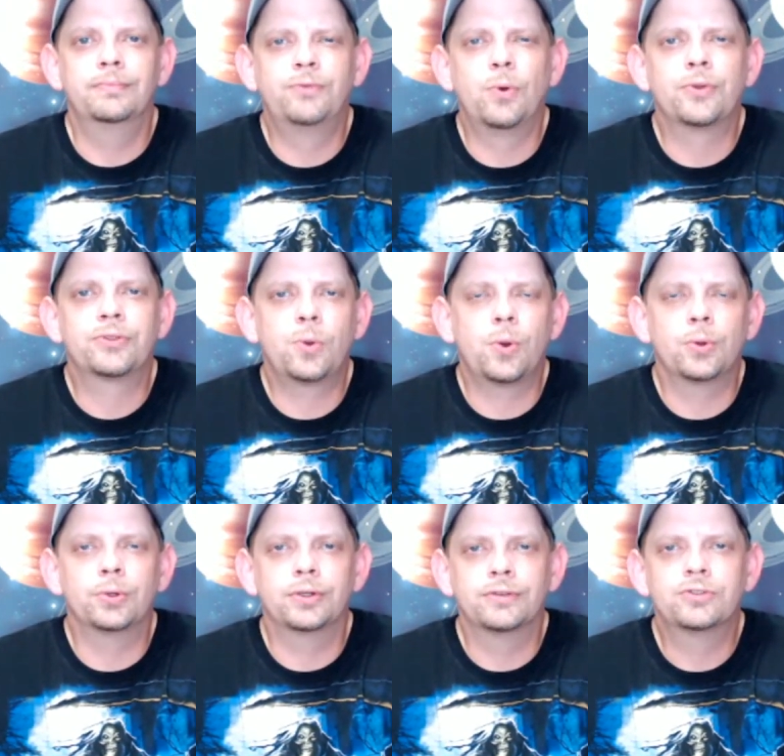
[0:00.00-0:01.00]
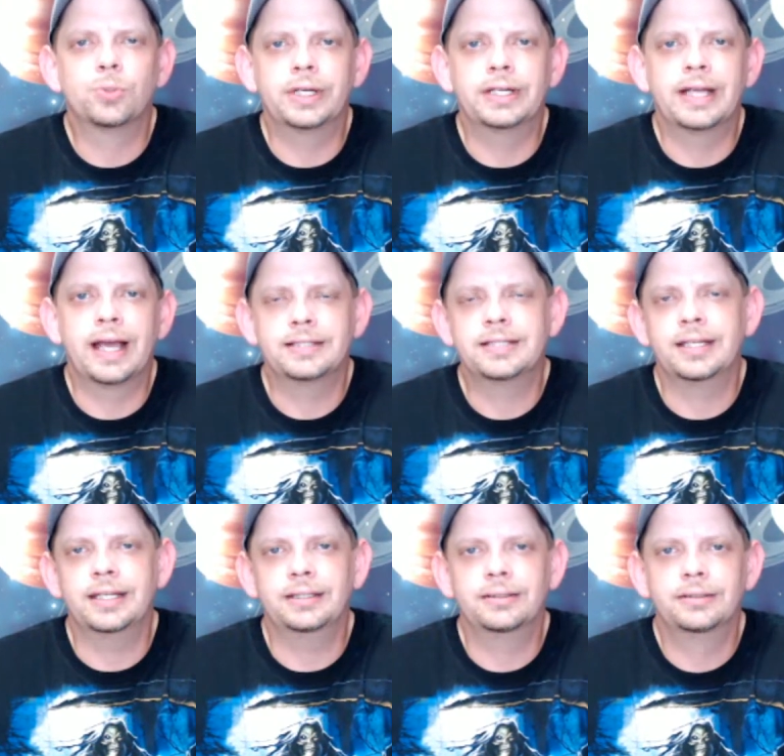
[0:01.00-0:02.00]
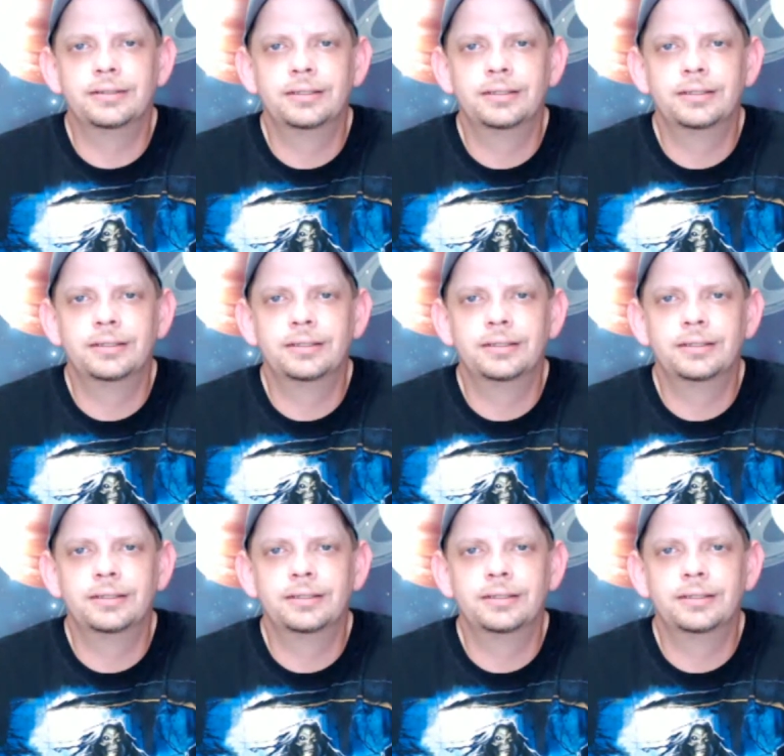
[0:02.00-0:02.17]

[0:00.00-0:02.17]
4th quarter of 2019.